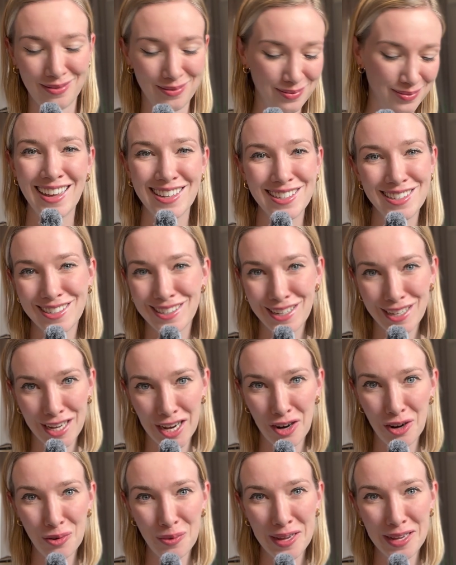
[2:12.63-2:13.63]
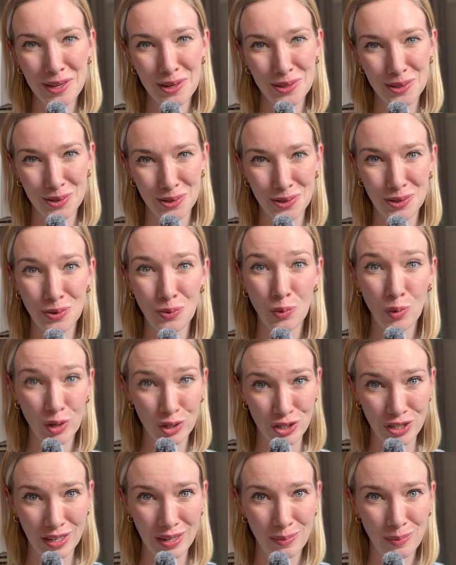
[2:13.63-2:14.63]
And Nick Carraway goes on to
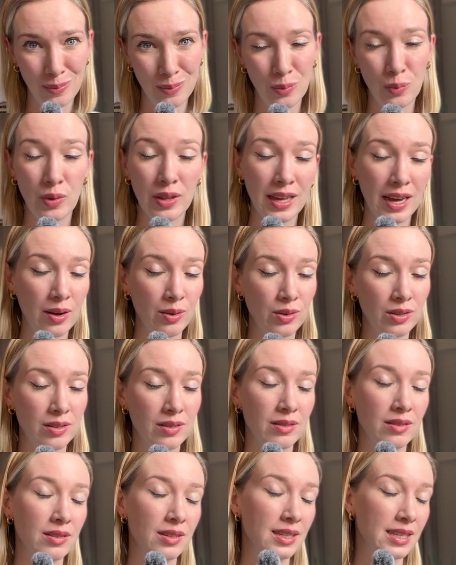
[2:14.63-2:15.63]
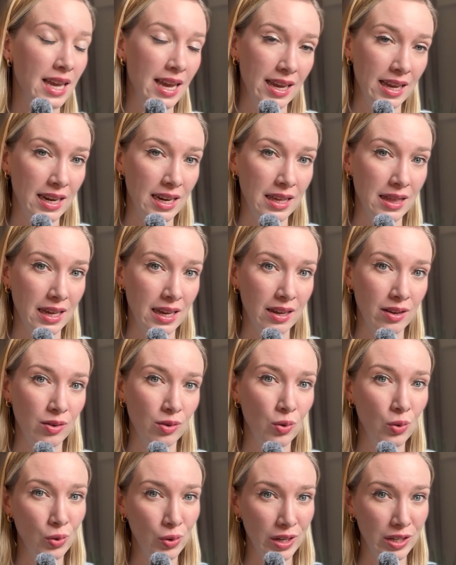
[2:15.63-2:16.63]
watch him without saying anything
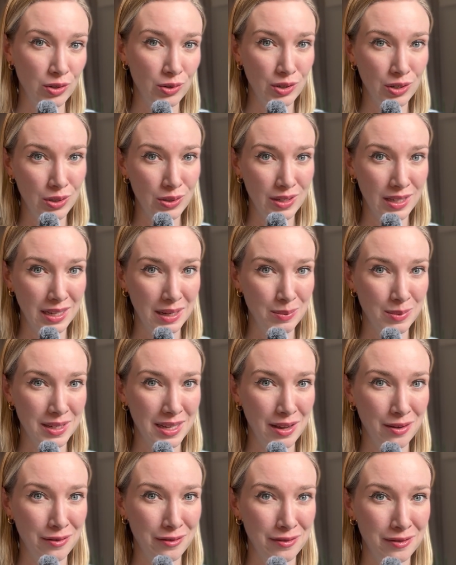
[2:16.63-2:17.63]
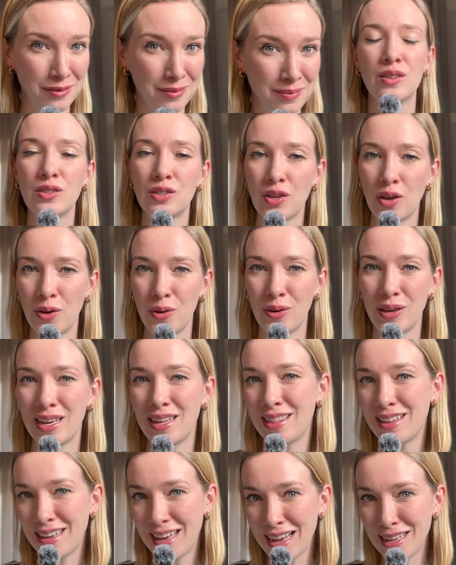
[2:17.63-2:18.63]
or introducing himself. So
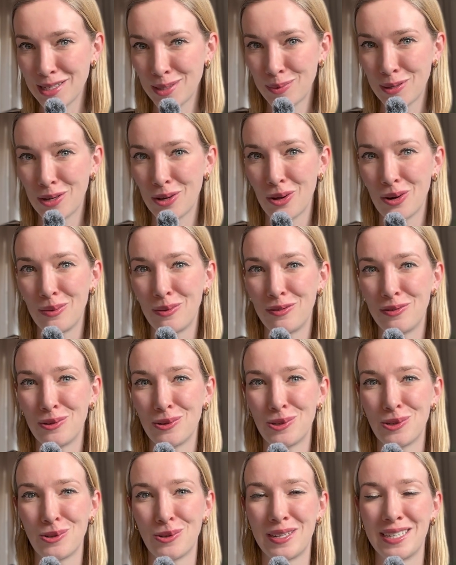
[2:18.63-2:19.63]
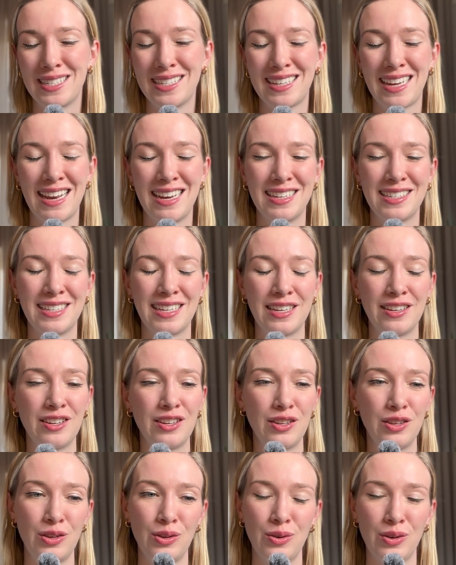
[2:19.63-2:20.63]
in the Gatsby column of your story
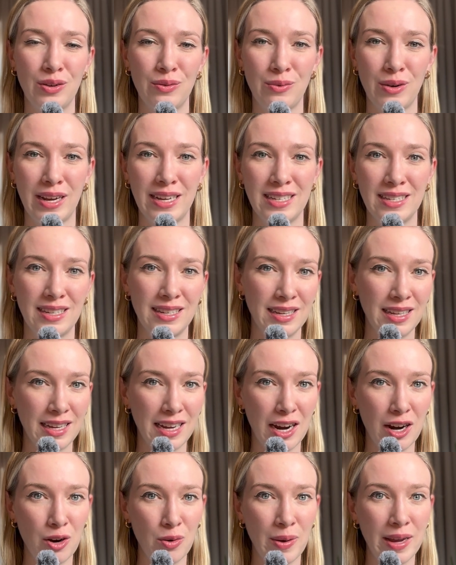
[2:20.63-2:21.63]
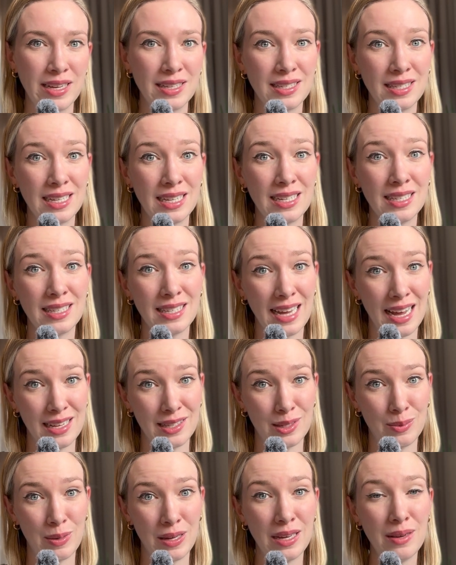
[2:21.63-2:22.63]
skeleton, you can write, Nick Carraway sees
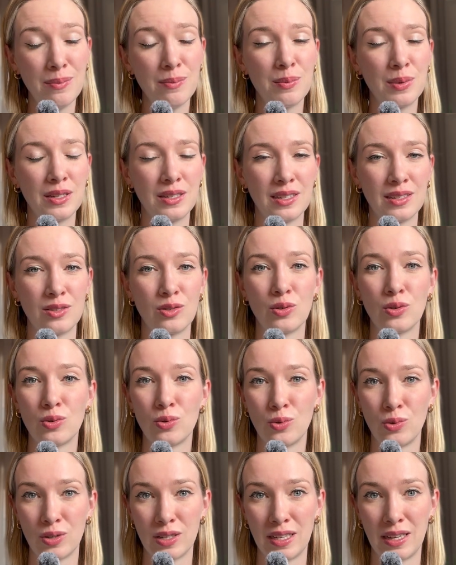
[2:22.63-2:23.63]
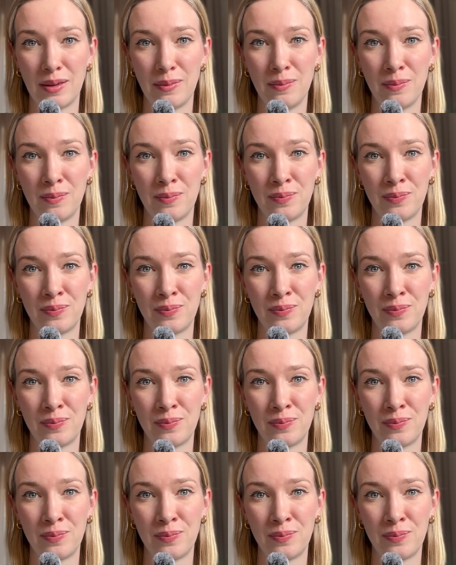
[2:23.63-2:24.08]
Gatsby but does not talk to him.